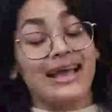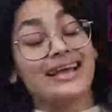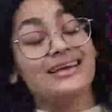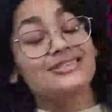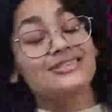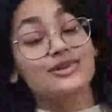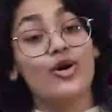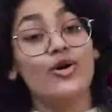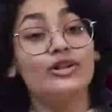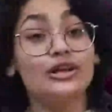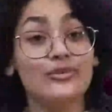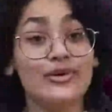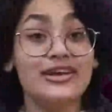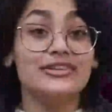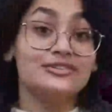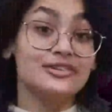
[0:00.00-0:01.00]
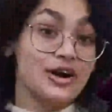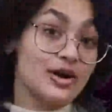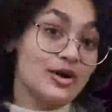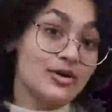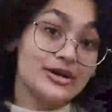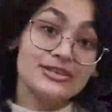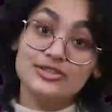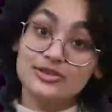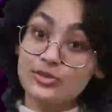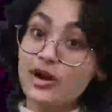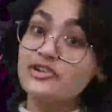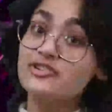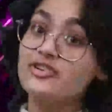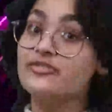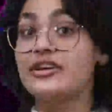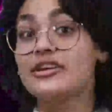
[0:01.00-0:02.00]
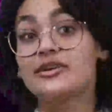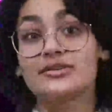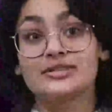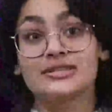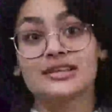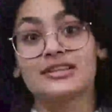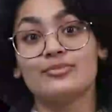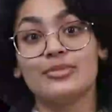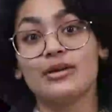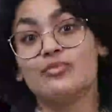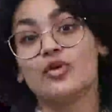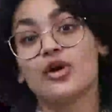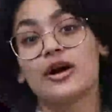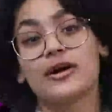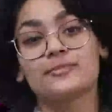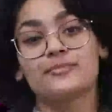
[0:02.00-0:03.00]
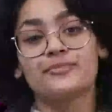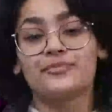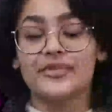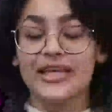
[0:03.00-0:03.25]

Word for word: I guess the only way to know is to watch our videos on the memoir.